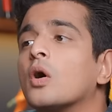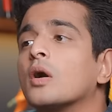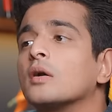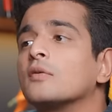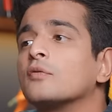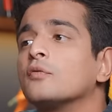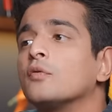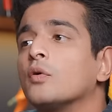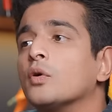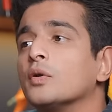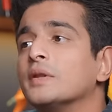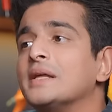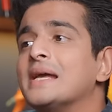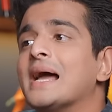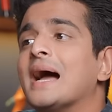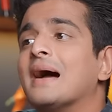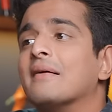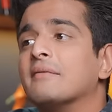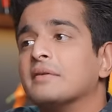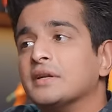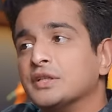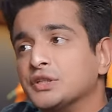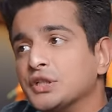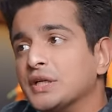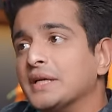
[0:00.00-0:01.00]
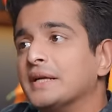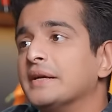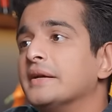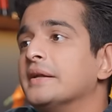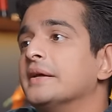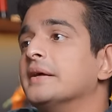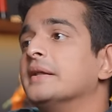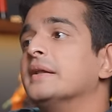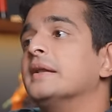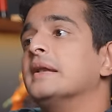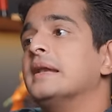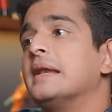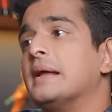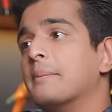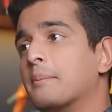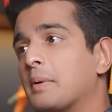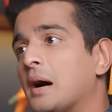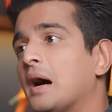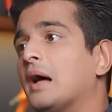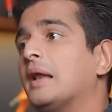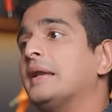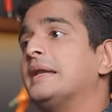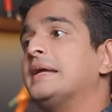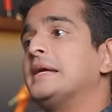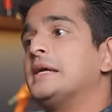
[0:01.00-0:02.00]
a lot for the average Indian,
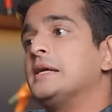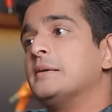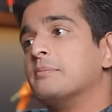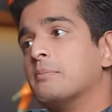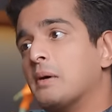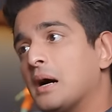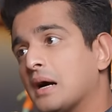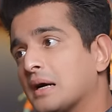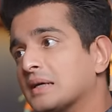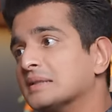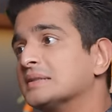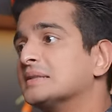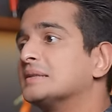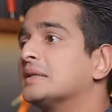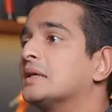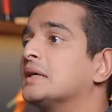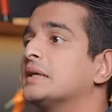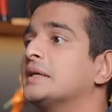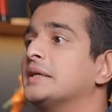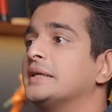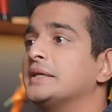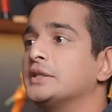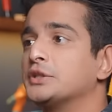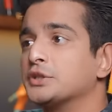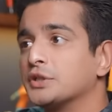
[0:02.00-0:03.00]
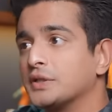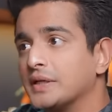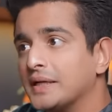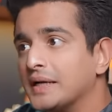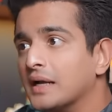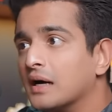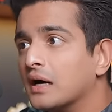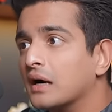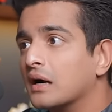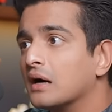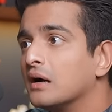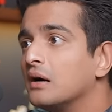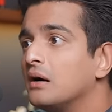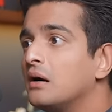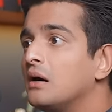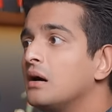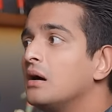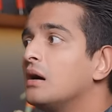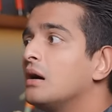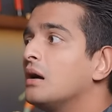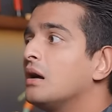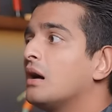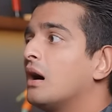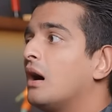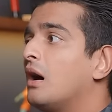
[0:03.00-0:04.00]
Nepali, Pakistani, Sri Lanka,
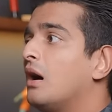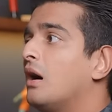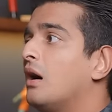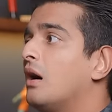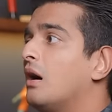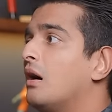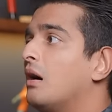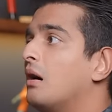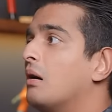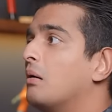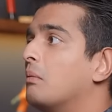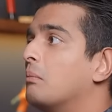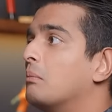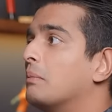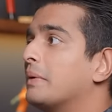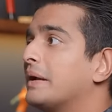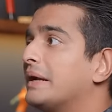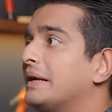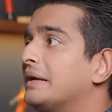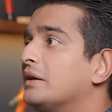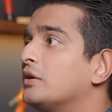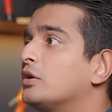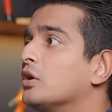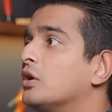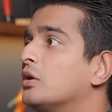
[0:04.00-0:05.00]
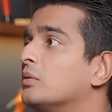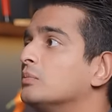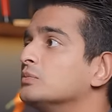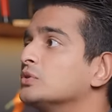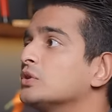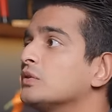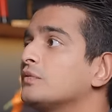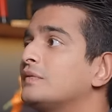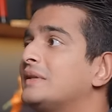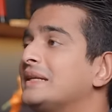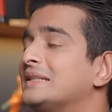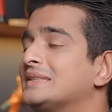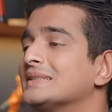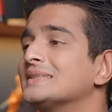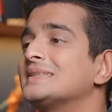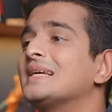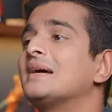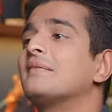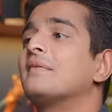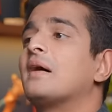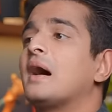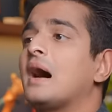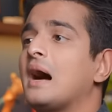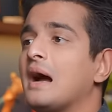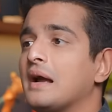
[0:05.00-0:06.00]
uh, in terms of they
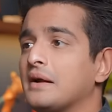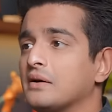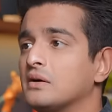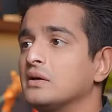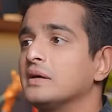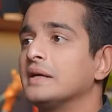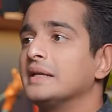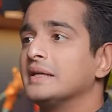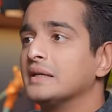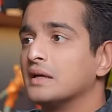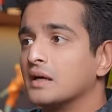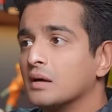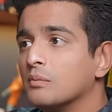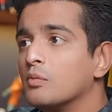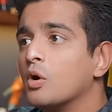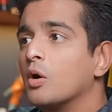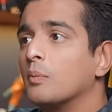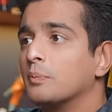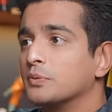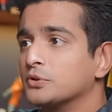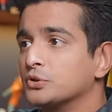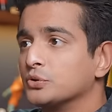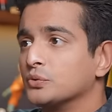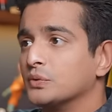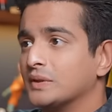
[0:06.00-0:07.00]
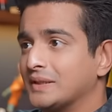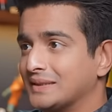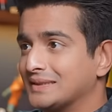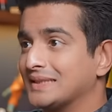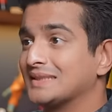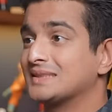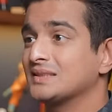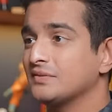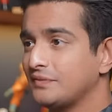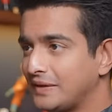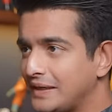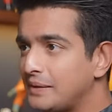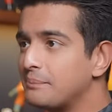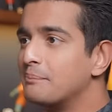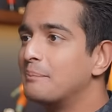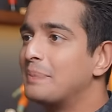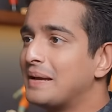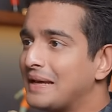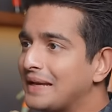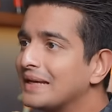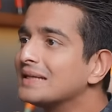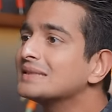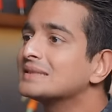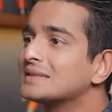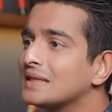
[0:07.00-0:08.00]
just have higher income opportunities. That's a very
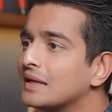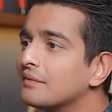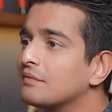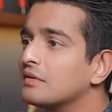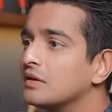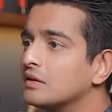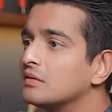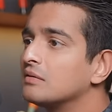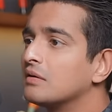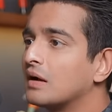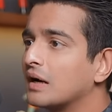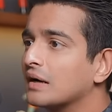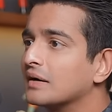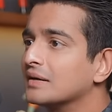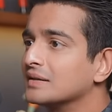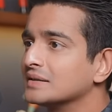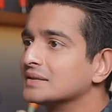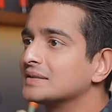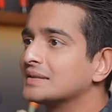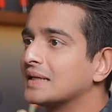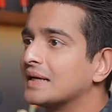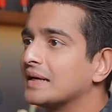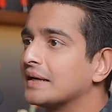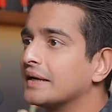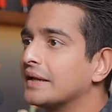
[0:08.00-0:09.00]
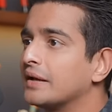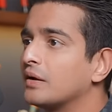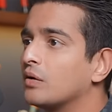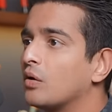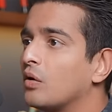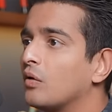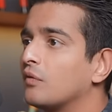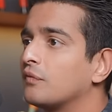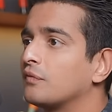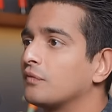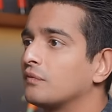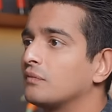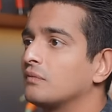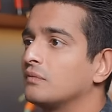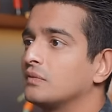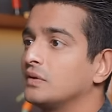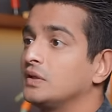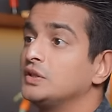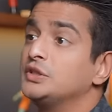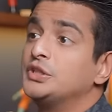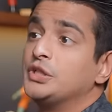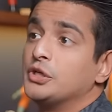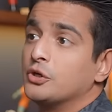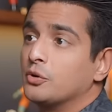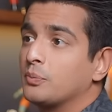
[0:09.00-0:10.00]
base level understanding of
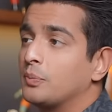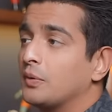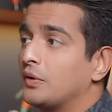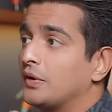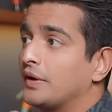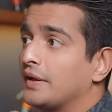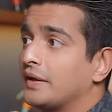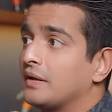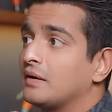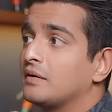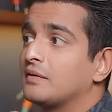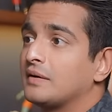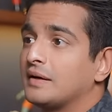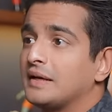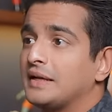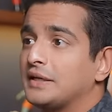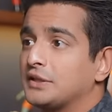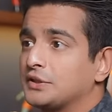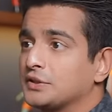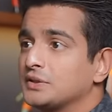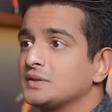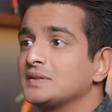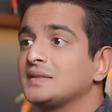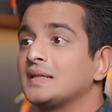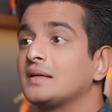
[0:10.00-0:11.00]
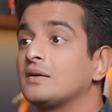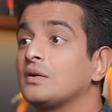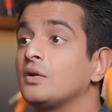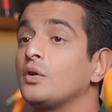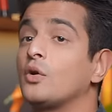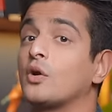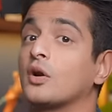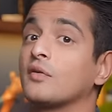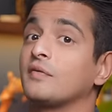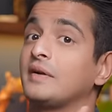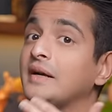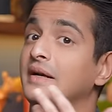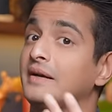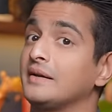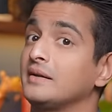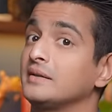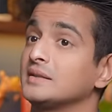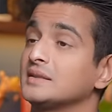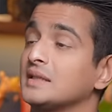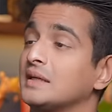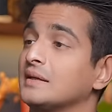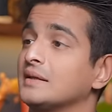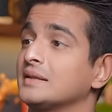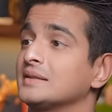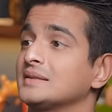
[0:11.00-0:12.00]
the geopolitical relations that a lot of
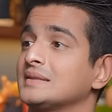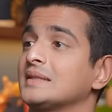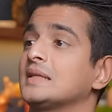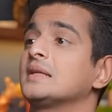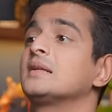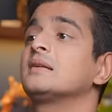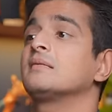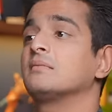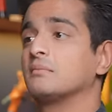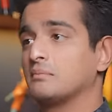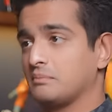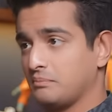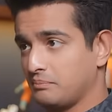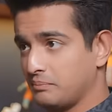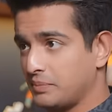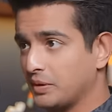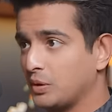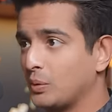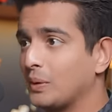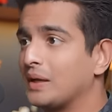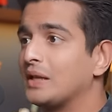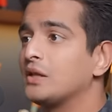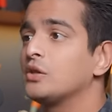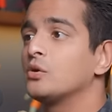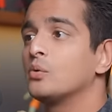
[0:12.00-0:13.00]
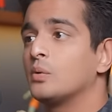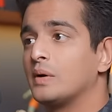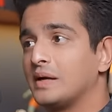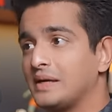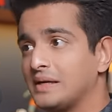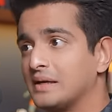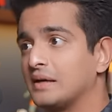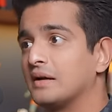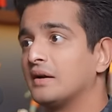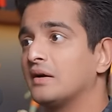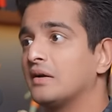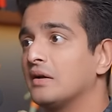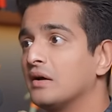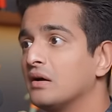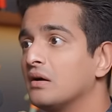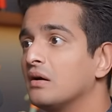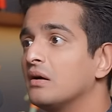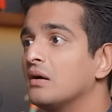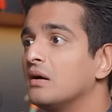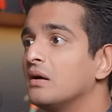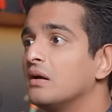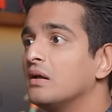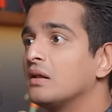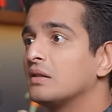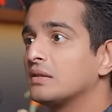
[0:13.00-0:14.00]
Indians understand between U A E and India.
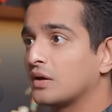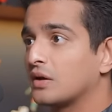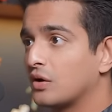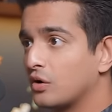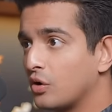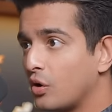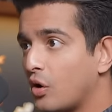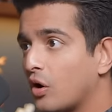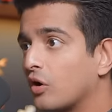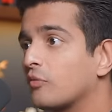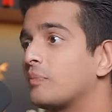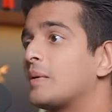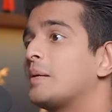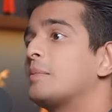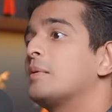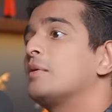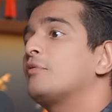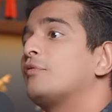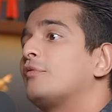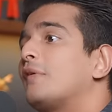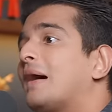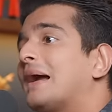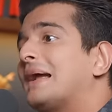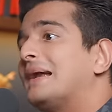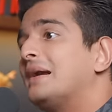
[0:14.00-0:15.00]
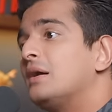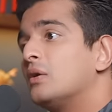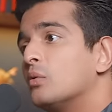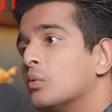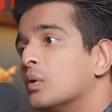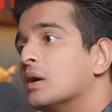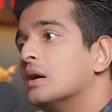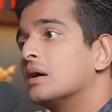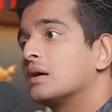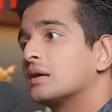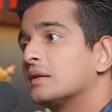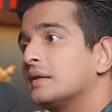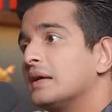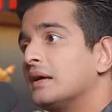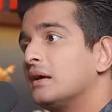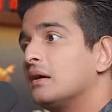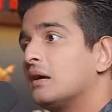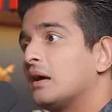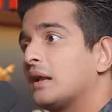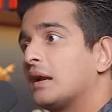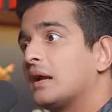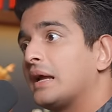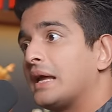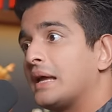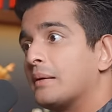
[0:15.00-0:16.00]
That a lot of people find work
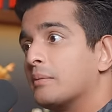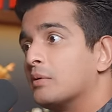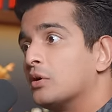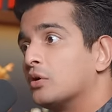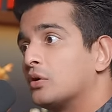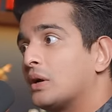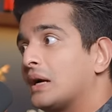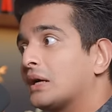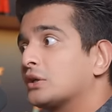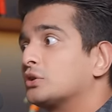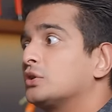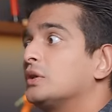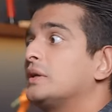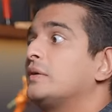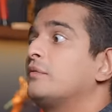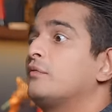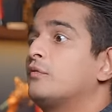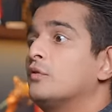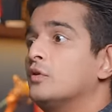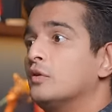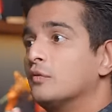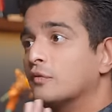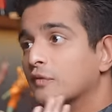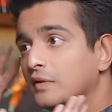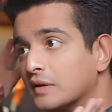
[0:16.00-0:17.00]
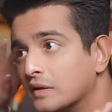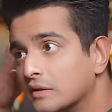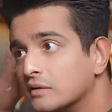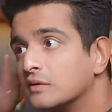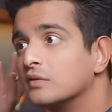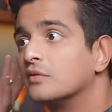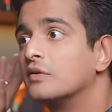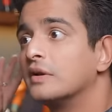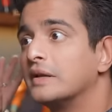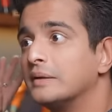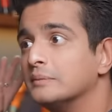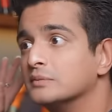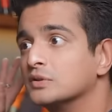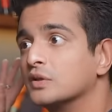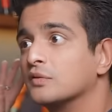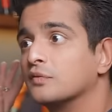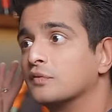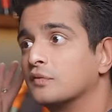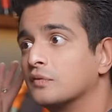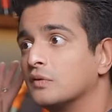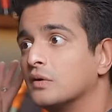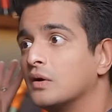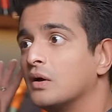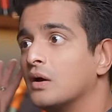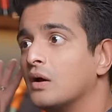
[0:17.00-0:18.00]
there and are able to actually fulfill the dreams
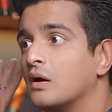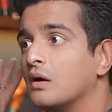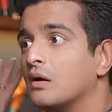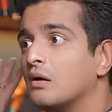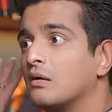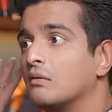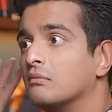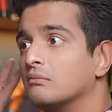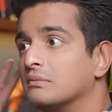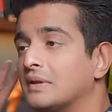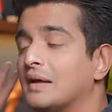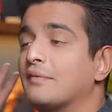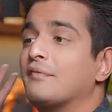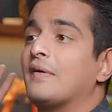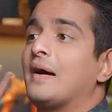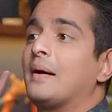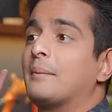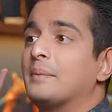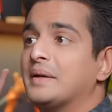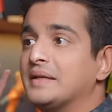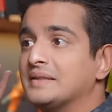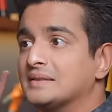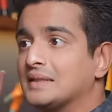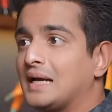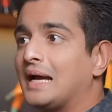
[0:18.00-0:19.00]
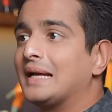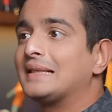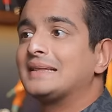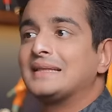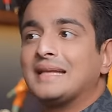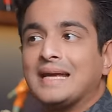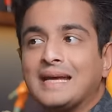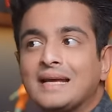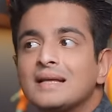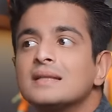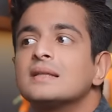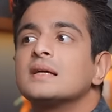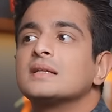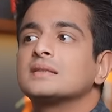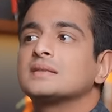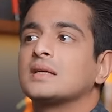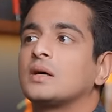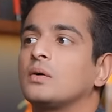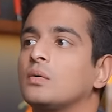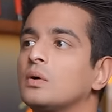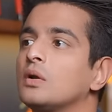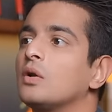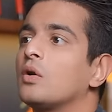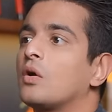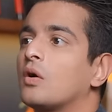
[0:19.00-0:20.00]
of their families. I think
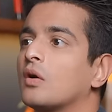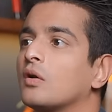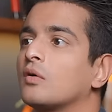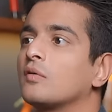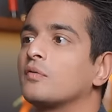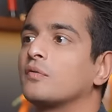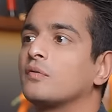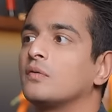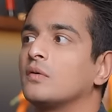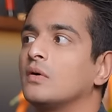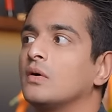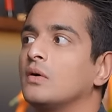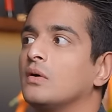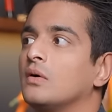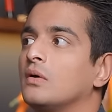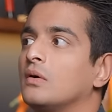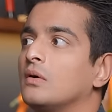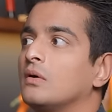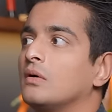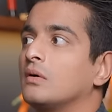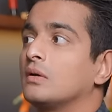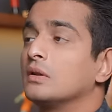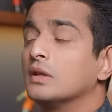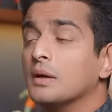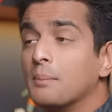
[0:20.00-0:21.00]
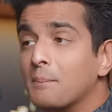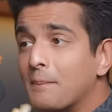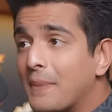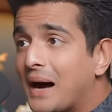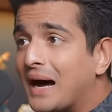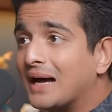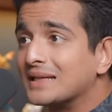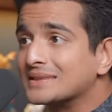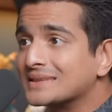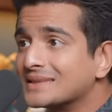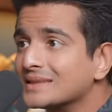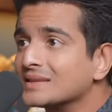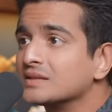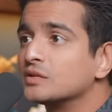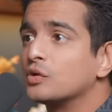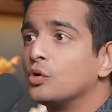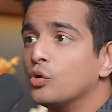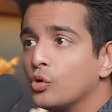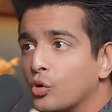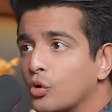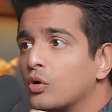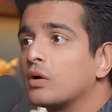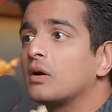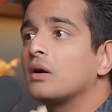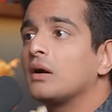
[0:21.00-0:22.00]
that's how a lot of the masses
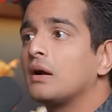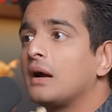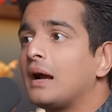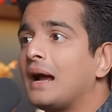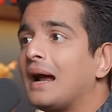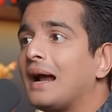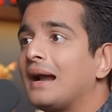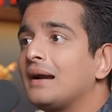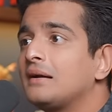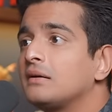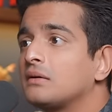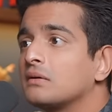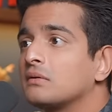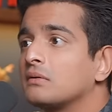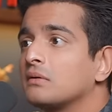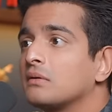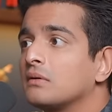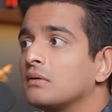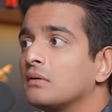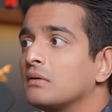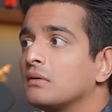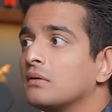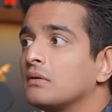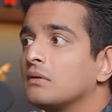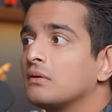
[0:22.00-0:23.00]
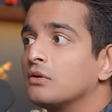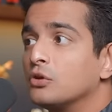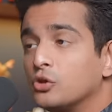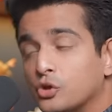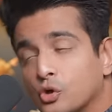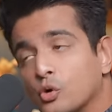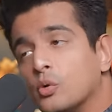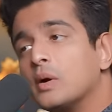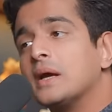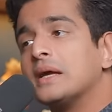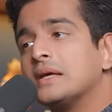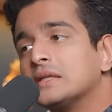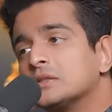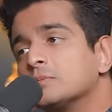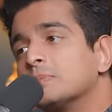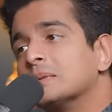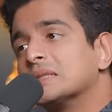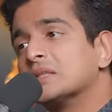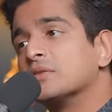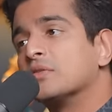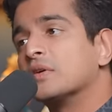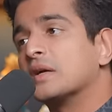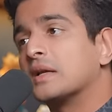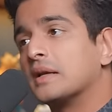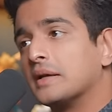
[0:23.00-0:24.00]
look at U A E
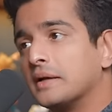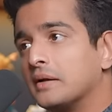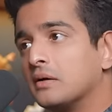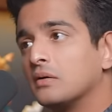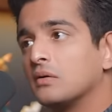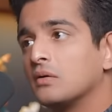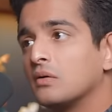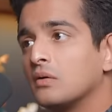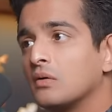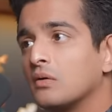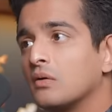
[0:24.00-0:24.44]
specifically.